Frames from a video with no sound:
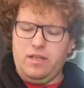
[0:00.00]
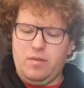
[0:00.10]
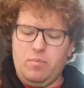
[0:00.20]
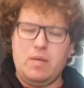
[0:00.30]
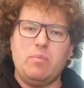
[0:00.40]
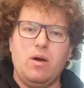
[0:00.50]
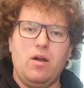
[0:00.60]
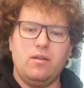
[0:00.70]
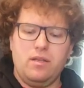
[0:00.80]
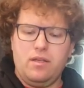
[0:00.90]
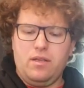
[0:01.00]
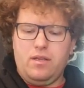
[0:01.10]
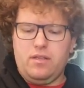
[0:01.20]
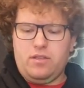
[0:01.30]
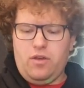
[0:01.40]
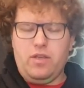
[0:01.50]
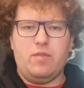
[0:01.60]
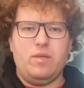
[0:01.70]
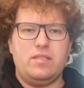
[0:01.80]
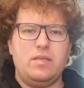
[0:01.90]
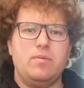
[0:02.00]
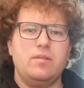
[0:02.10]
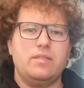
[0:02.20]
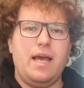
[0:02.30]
in a big pot, so it can be as simple as